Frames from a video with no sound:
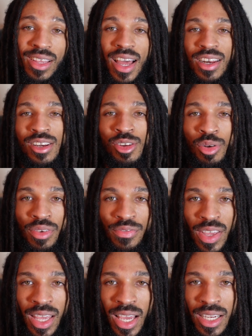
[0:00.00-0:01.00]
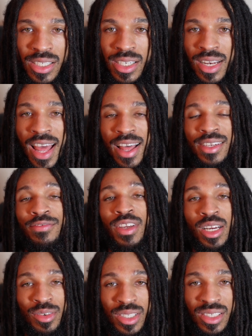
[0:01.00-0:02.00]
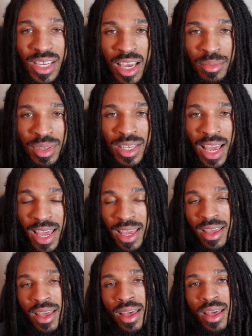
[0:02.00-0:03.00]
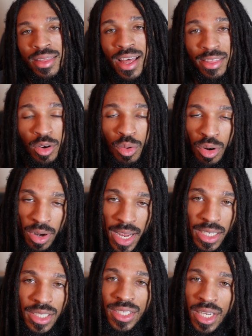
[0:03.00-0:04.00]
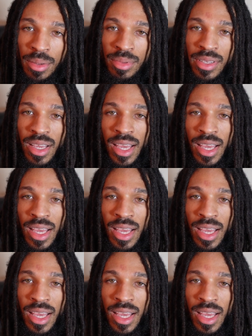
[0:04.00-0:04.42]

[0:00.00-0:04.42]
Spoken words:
got a notification that very same day that the order has shipped,